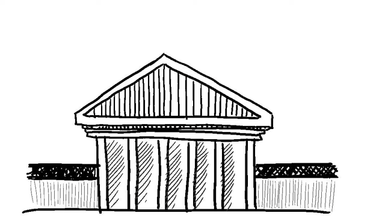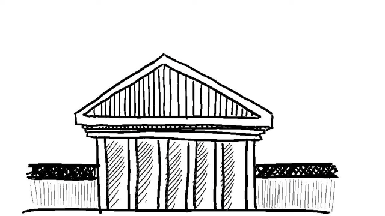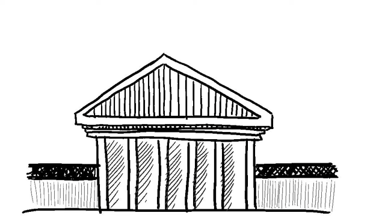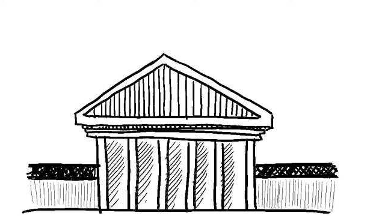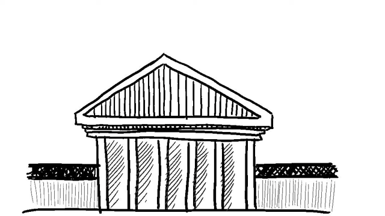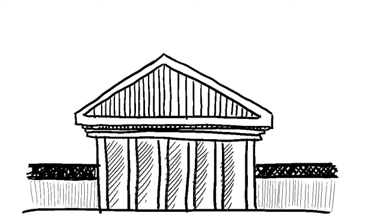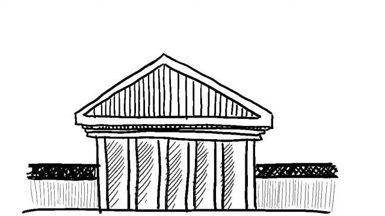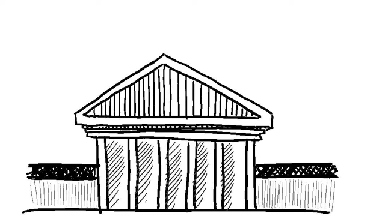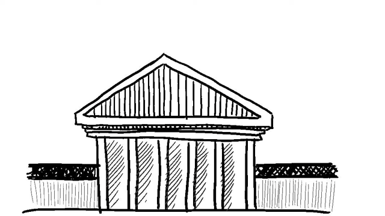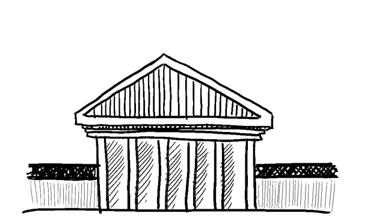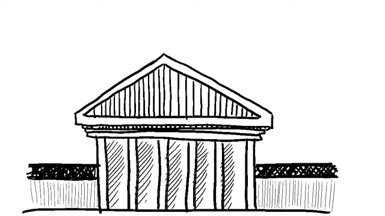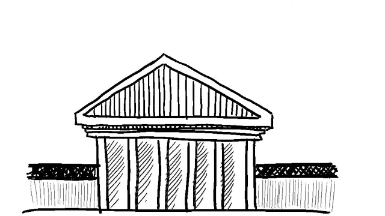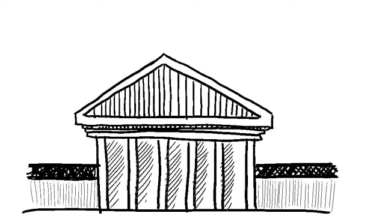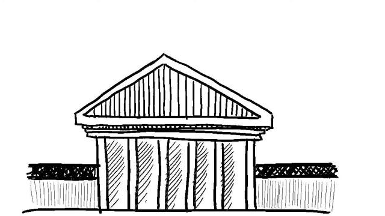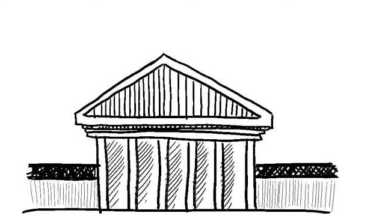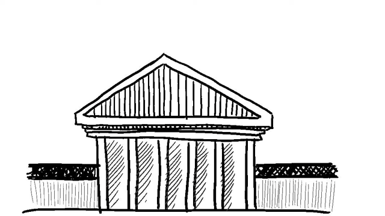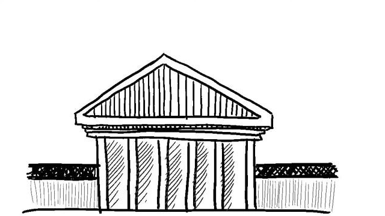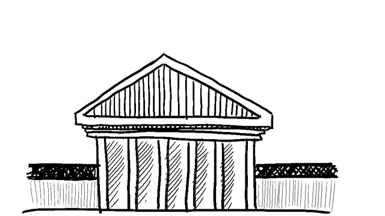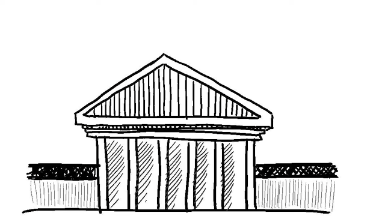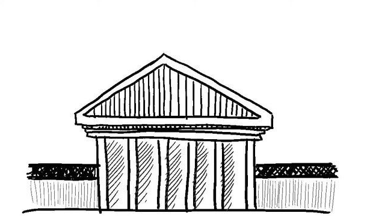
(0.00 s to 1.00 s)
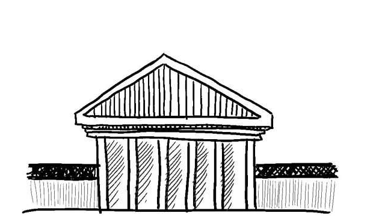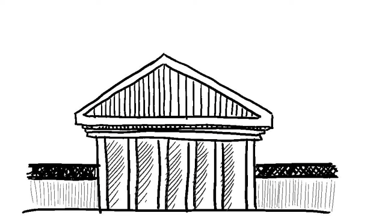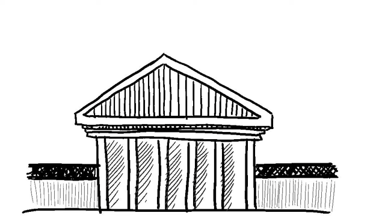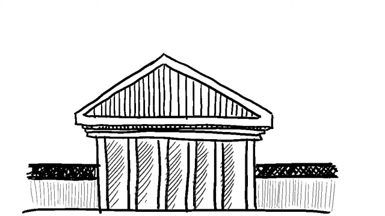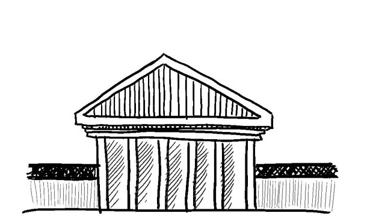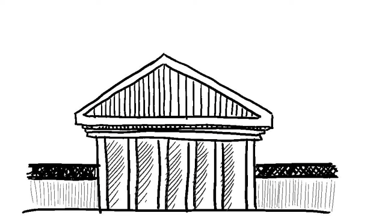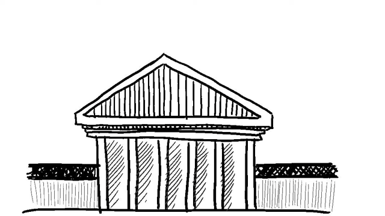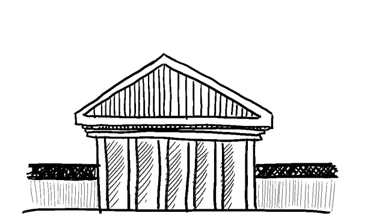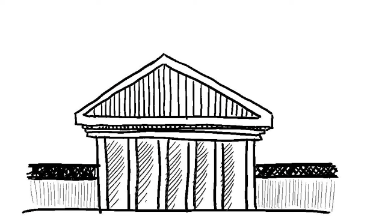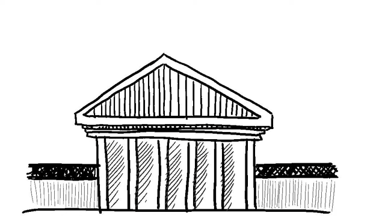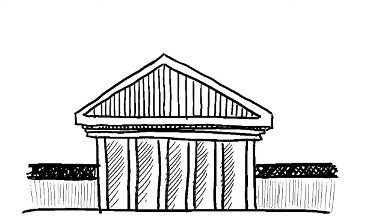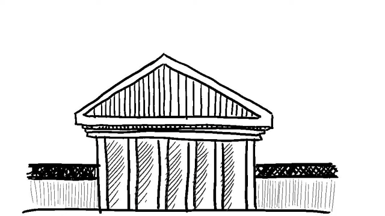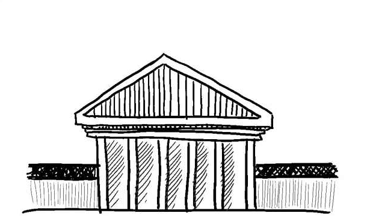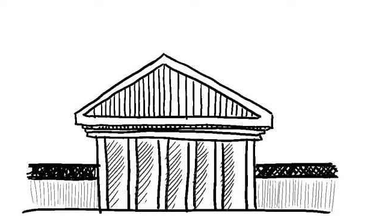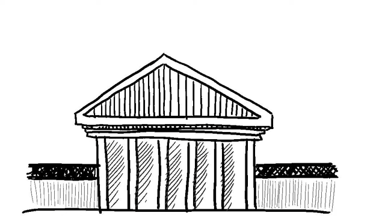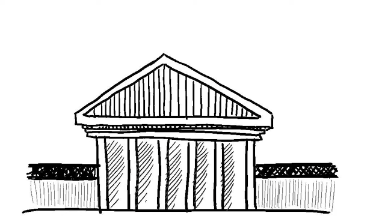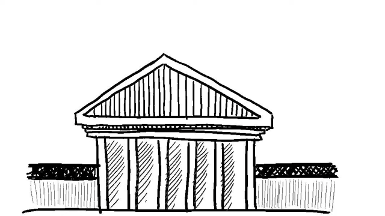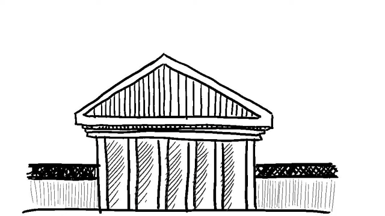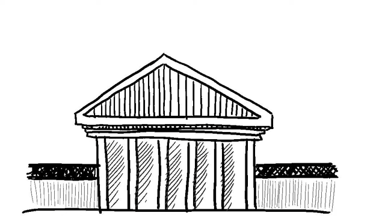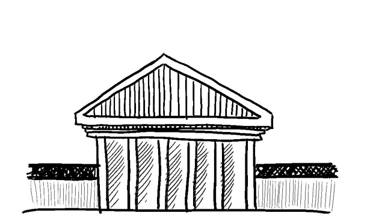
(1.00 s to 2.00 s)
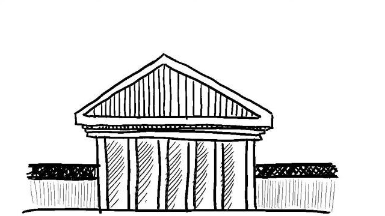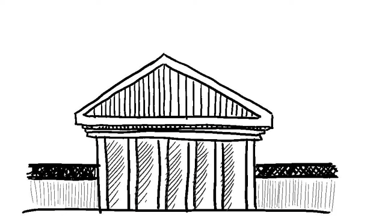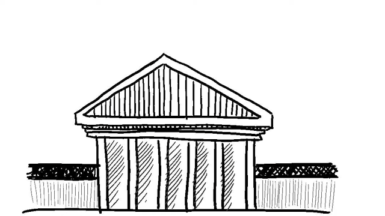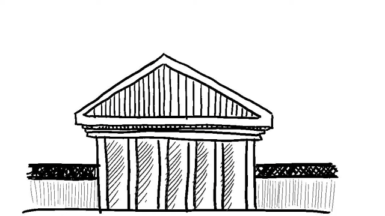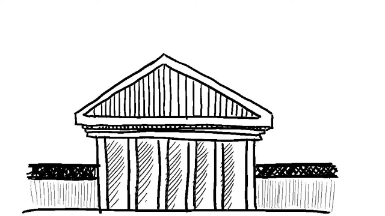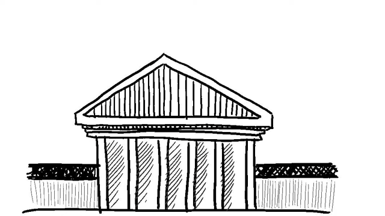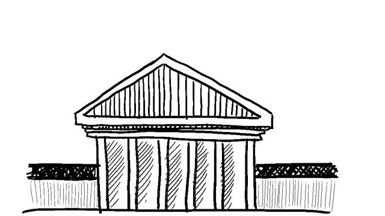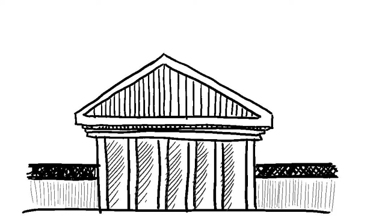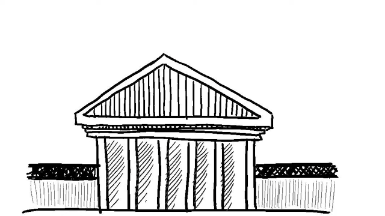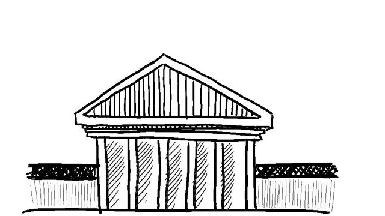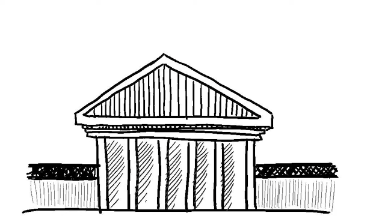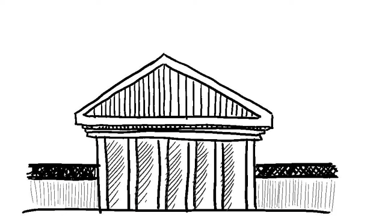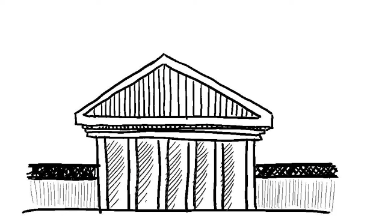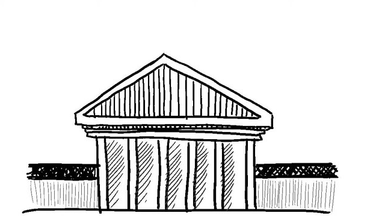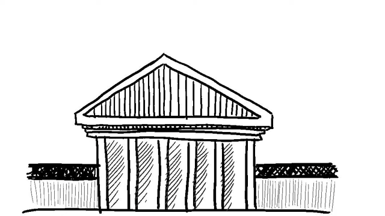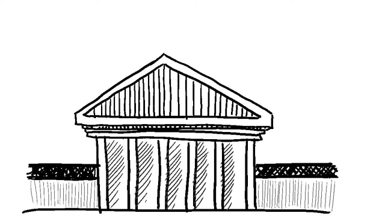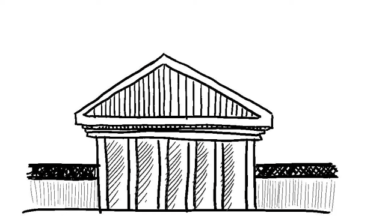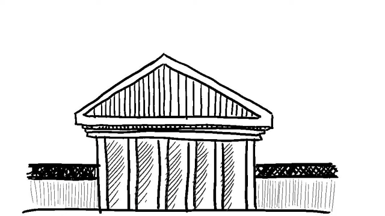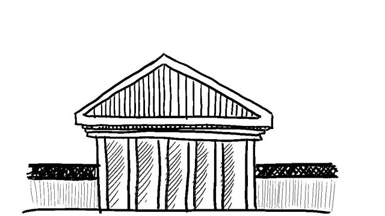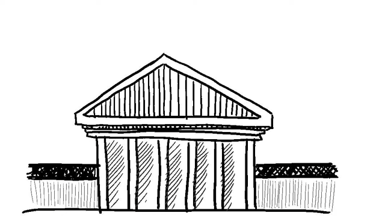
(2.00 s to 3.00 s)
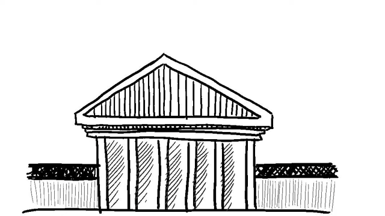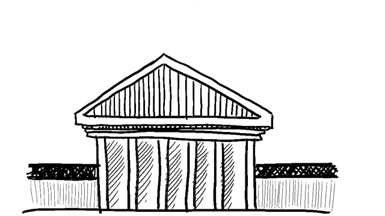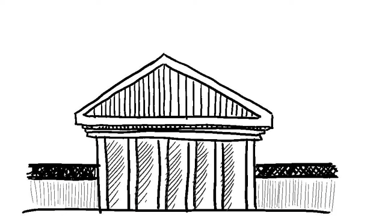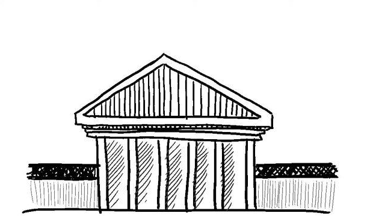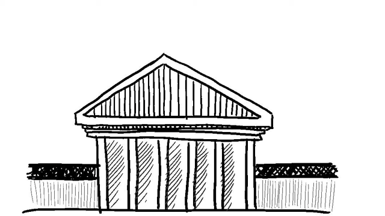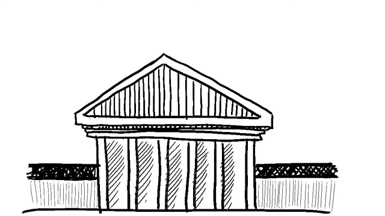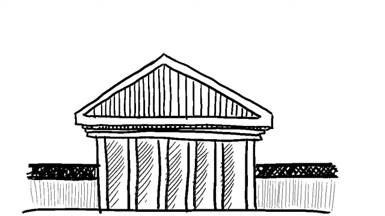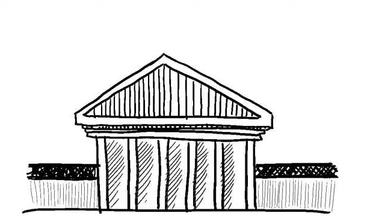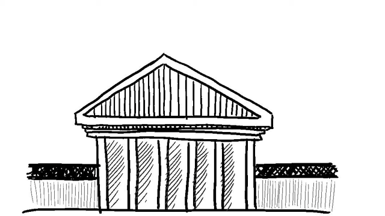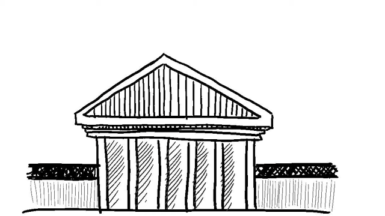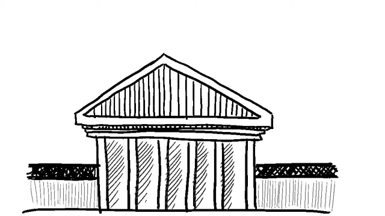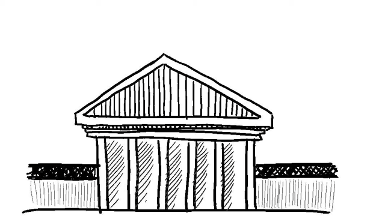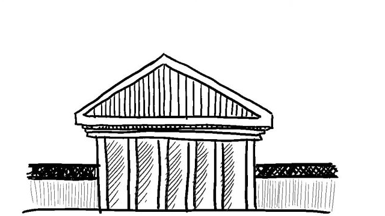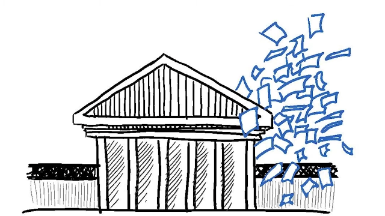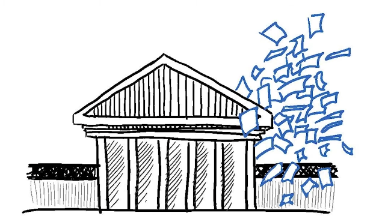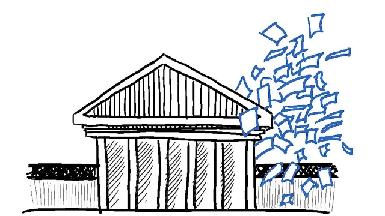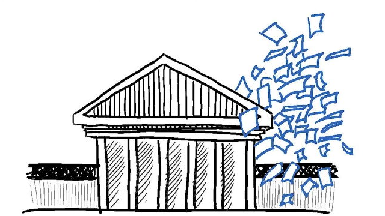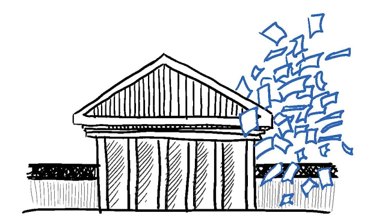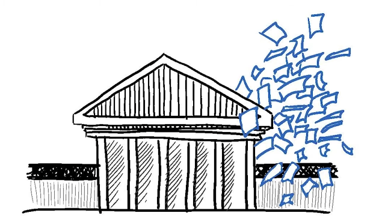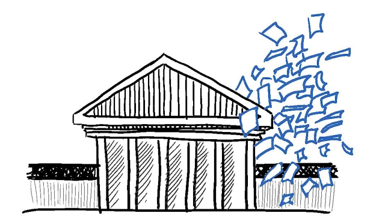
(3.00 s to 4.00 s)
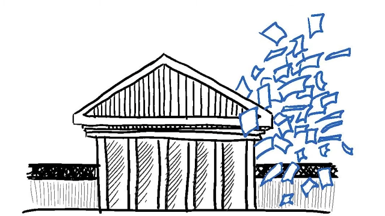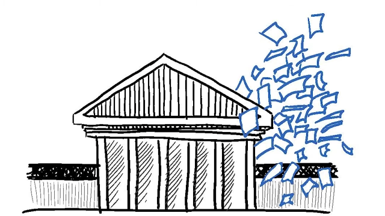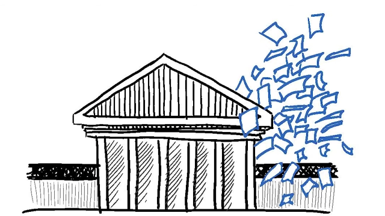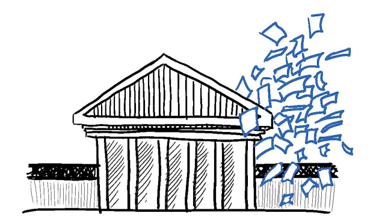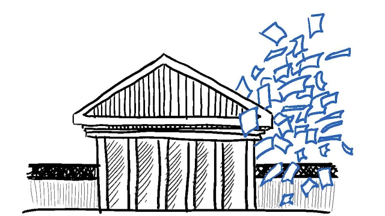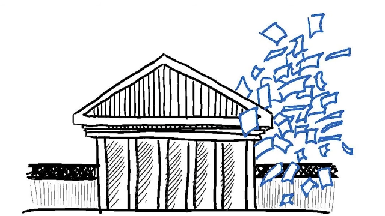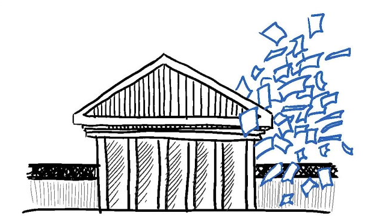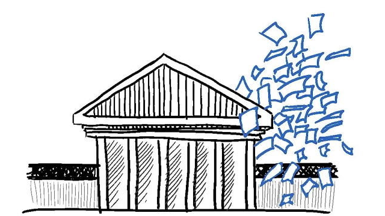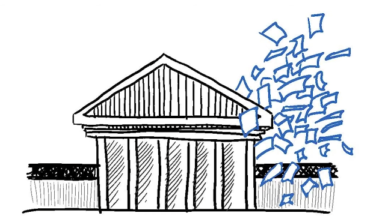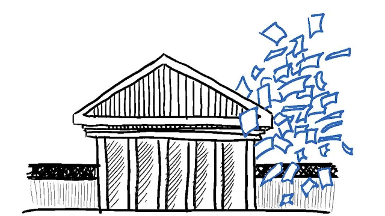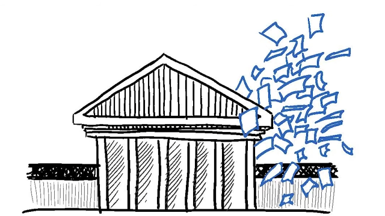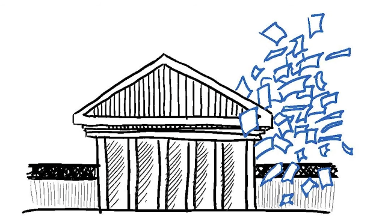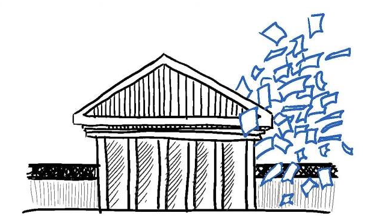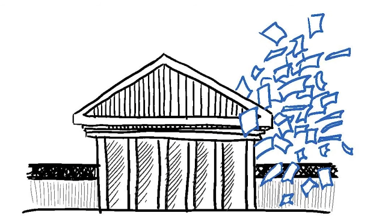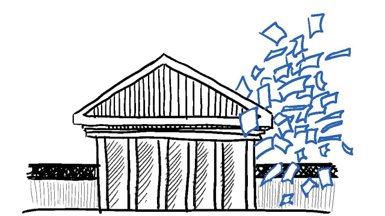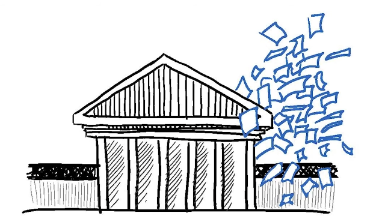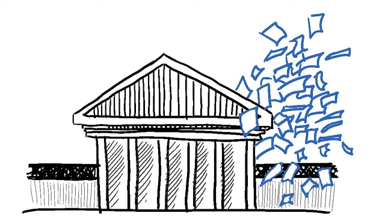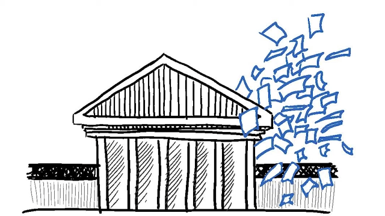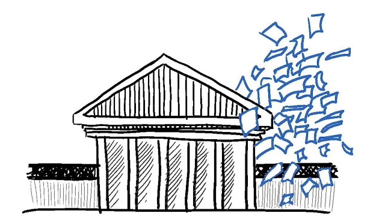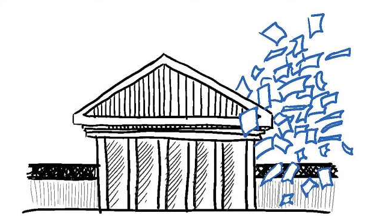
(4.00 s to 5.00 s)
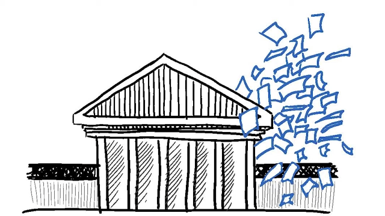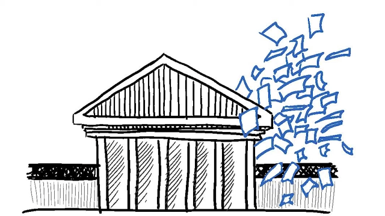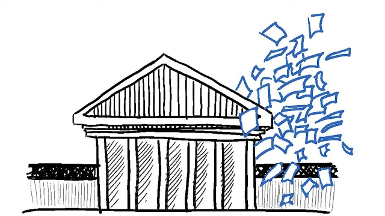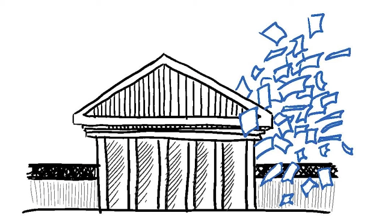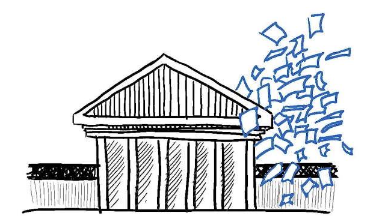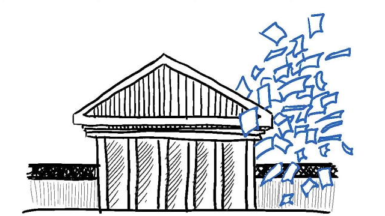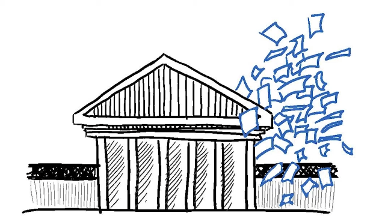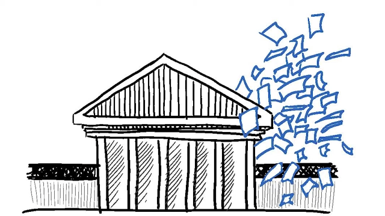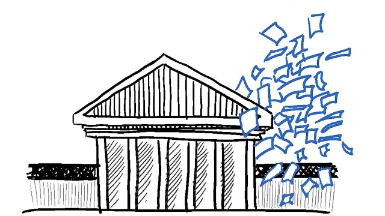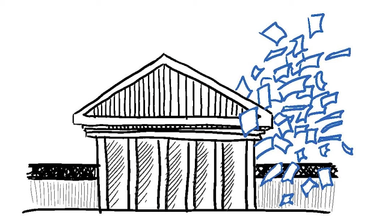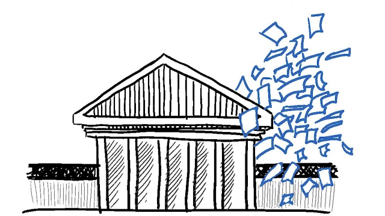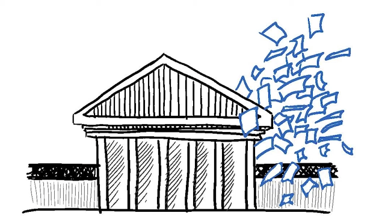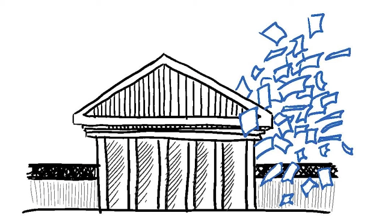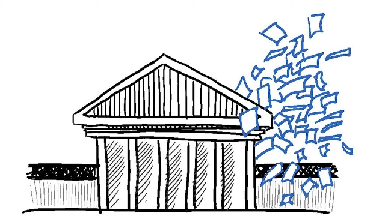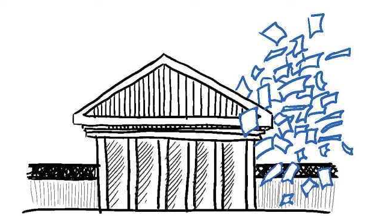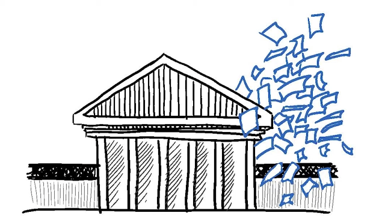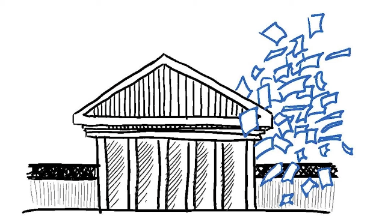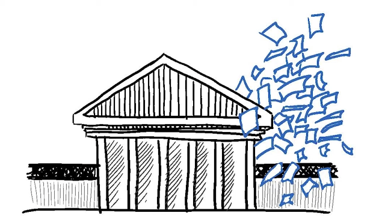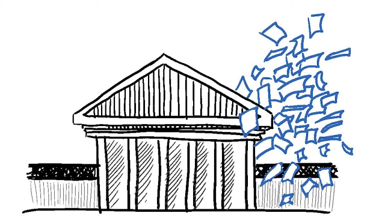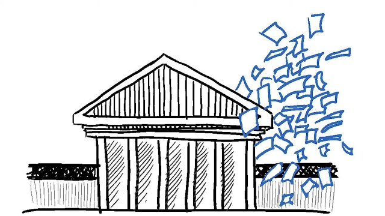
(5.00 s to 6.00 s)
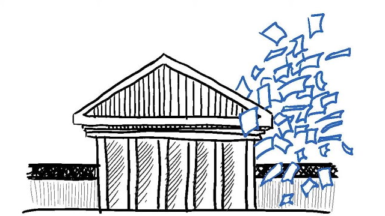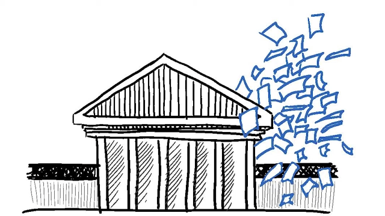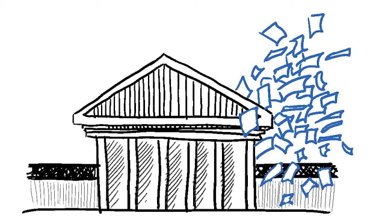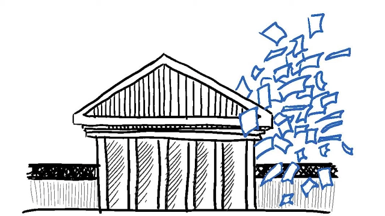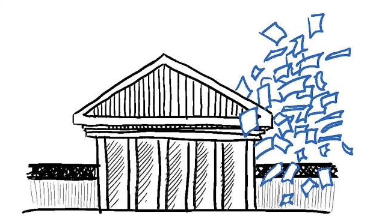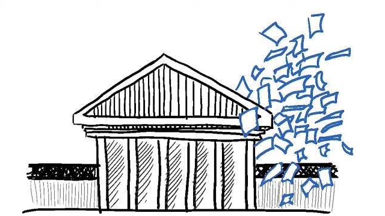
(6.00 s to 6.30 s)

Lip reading: [unreadable: no face in view]